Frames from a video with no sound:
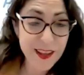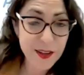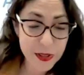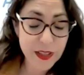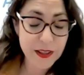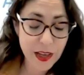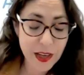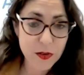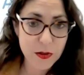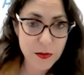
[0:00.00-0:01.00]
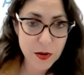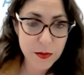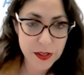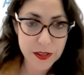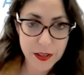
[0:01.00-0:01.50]
yet, we didn't get to the
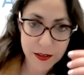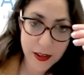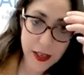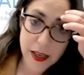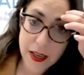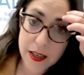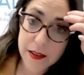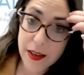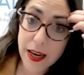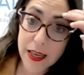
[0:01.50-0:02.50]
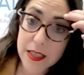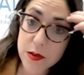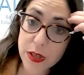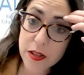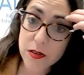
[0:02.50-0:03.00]
moment that Tehran
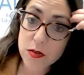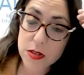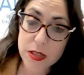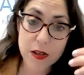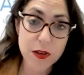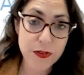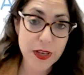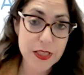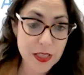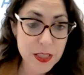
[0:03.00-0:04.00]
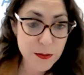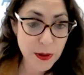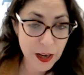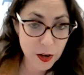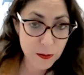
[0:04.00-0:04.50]
is willing to sacrifice
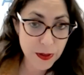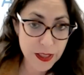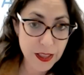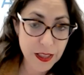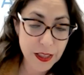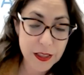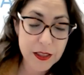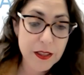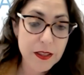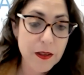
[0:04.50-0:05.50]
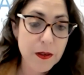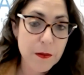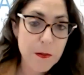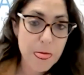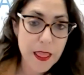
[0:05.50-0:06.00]
Hezbollah completely
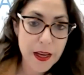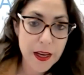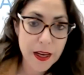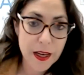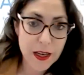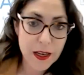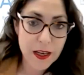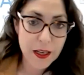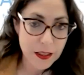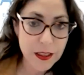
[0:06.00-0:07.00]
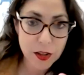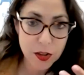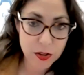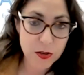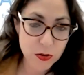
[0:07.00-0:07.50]

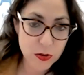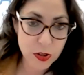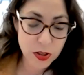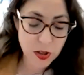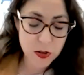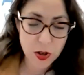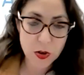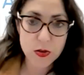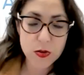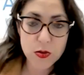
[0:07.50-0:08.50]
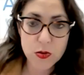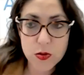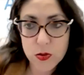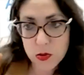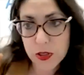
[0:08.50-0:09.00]
in order to, go
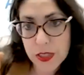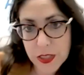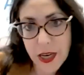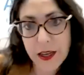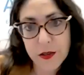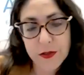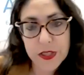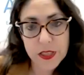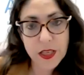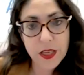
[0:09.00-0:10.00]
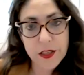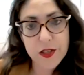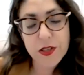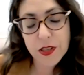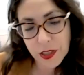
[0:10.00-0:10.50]
to this kind of
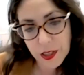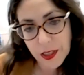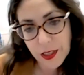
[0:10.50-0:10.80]
escalation.